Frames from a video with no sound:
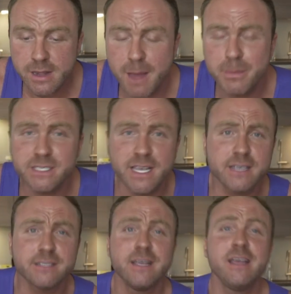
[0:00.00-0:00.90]
Number
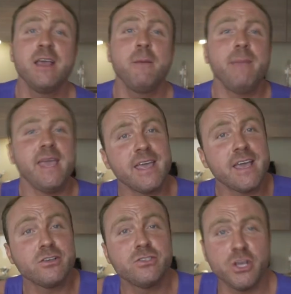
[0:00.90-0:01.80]
6,
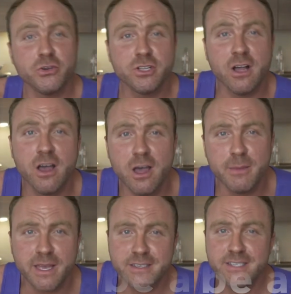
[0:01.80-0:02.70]
being a social
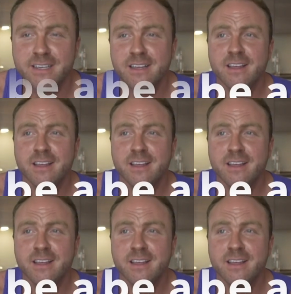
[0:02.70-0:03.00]
hermit.